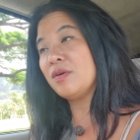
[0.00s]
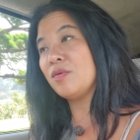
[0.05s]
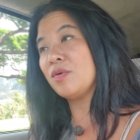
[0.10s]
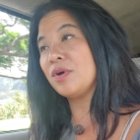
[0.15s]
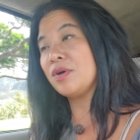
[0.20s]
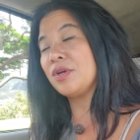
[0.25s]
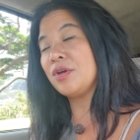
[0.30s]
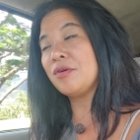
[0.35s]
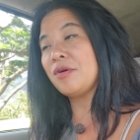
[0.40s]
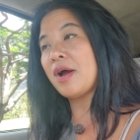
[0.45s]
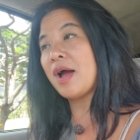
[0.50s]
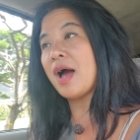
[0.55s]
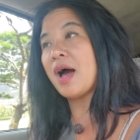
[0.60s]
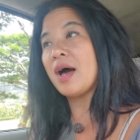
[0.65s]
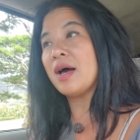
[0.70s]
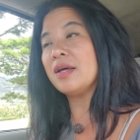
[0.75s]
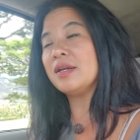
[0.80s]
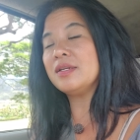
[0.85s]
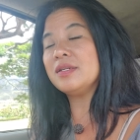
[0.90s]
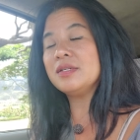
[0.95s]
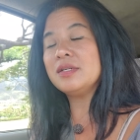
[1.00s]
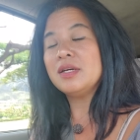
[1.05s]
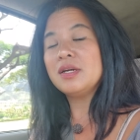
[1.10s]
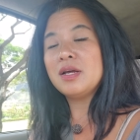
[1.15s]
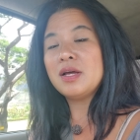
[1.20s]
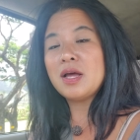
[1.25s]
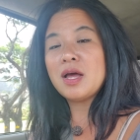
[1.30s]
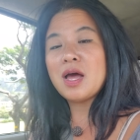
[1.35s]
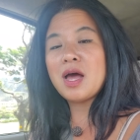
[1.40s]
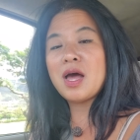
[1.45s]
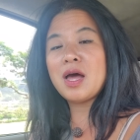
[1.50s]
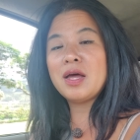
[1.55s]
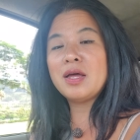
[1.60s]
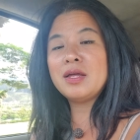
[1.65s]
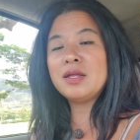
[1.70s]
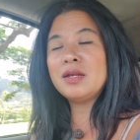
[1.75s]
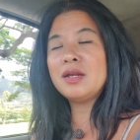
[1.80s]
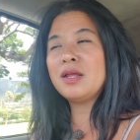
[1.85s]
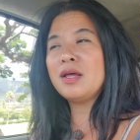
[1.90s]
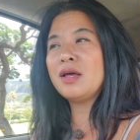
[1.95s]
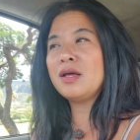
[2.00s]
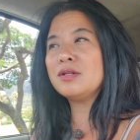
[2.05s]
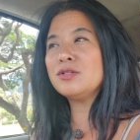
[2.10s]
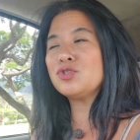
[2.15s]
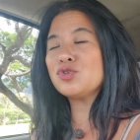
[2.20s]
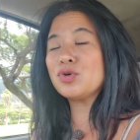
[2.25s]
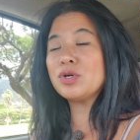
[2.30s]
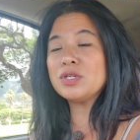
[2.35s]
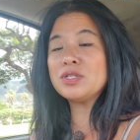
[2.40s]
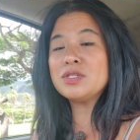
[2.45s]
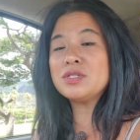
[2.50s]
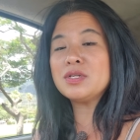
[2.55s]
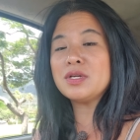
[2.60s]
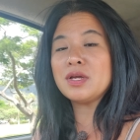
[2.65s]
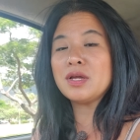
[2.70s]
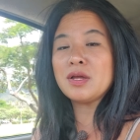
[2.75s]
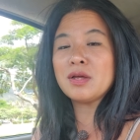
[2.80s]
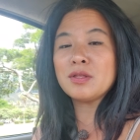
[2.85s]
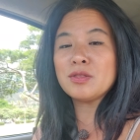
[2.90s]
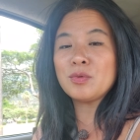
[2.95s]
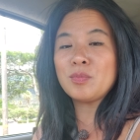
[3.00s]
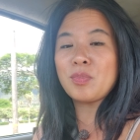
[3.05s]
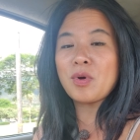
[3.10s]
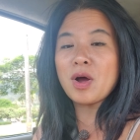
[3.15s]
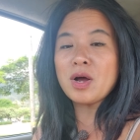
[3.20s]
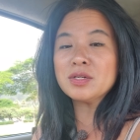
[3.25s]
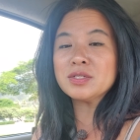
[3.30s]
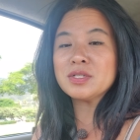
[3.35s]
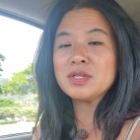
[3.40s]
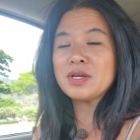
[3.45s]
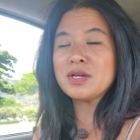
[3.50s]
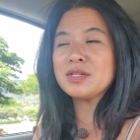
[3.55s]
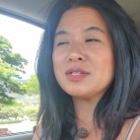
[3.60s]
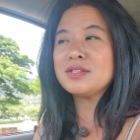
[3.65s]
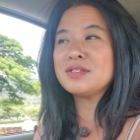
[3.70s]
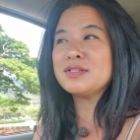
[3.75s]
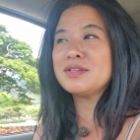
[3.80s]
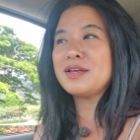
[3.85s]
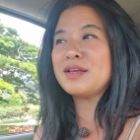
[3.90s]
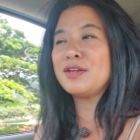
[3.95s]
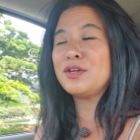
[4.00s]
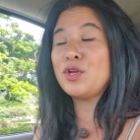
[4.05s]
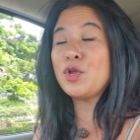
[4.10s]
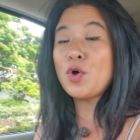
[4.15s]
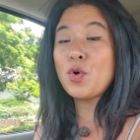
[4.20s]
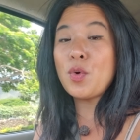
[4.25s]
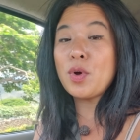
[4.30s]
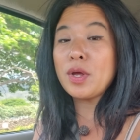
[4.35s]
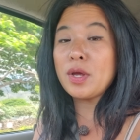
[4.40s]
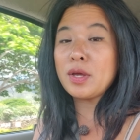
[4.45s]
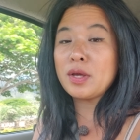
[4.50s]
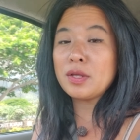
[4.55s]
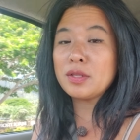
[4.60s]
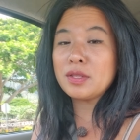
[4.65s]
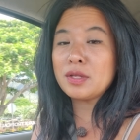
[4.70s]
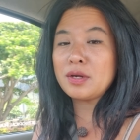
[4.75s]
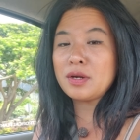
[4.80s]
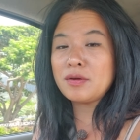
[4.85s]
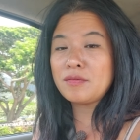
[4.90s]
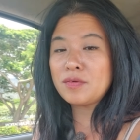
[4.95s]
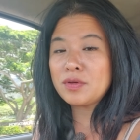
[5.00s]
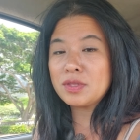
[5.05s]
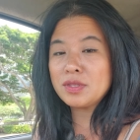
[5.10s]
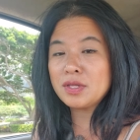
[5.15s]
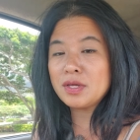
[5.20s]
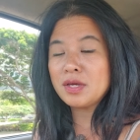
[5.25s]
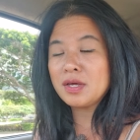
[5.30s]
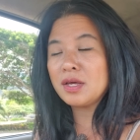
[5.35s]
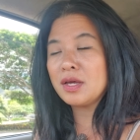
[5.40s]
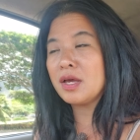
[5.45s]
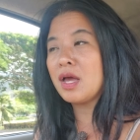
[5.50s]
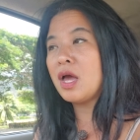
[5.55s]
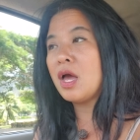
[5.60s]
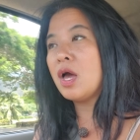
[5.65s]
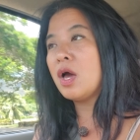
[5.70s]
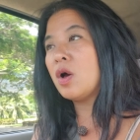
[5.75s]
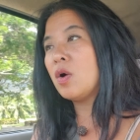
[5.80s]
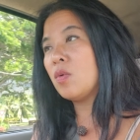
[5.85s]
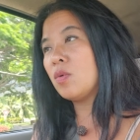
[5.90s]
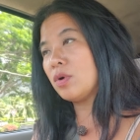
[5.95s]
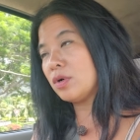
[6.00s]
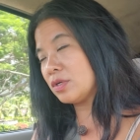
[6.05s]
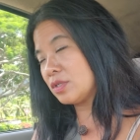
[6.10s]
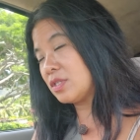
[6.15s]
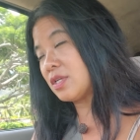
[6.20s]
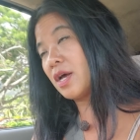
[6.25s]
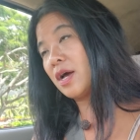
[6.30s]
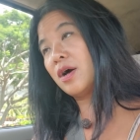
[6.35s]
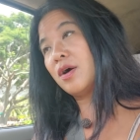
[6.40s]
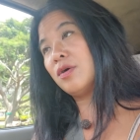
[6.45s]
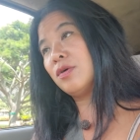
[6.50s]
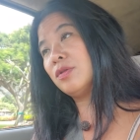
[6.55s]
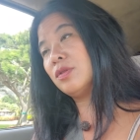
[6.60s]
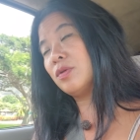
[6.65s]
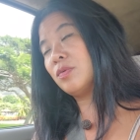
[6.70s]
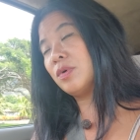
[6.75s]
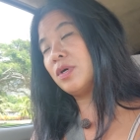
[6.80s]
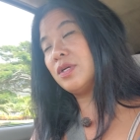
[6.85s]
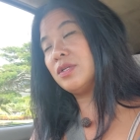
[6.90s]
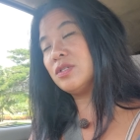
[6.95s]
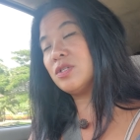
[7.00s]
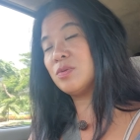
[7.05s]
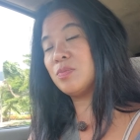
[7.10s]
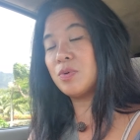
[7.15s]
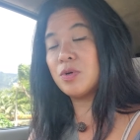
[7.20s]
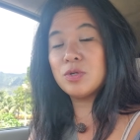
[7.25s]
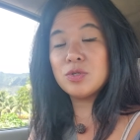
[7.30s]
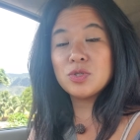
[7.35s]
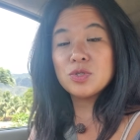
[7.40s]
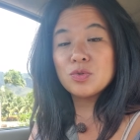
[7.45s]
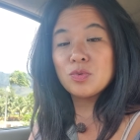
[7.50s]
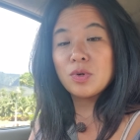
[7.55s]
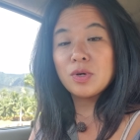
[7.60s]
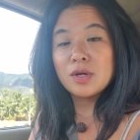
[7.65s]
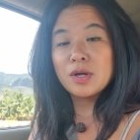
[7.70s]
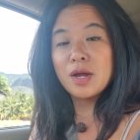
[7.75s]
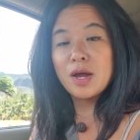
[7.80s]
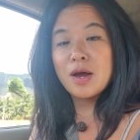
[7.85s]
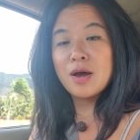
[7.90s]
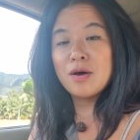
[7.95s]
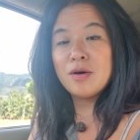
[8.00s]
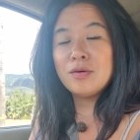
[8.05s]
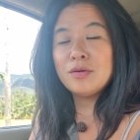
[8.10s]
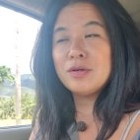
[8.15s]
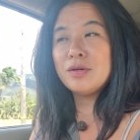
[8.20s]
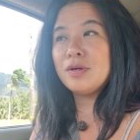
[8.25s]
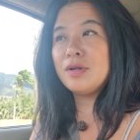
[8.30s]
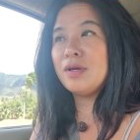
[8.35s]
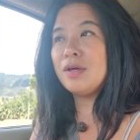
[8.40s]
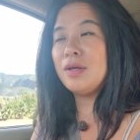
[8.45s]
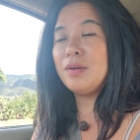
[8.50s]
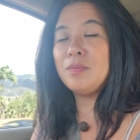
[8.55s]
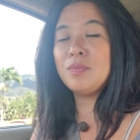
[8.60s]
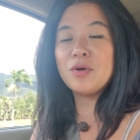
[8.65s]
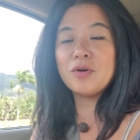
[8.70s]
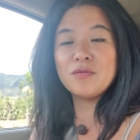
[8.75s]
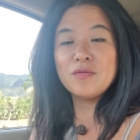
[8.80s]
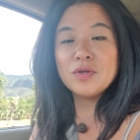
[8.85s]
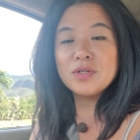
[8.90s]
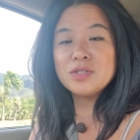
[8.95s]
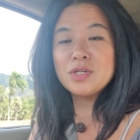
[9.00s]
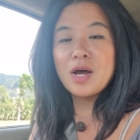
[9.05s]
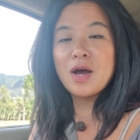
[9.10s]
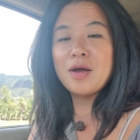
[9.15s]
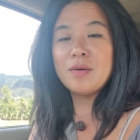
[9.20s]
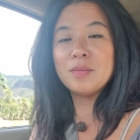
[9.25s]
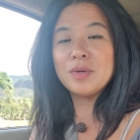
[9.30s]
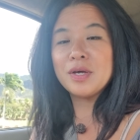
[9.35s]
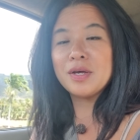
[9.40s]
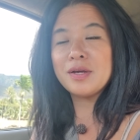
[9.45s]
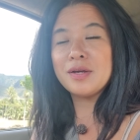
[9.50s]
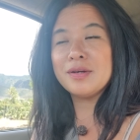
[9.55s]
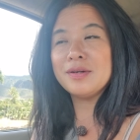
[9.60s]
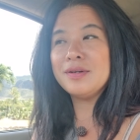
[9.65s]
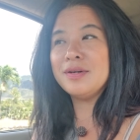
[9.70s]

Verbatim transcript: where you're at and trusting the process and knowing that everything works out the way it's supposed to work out in perfect timing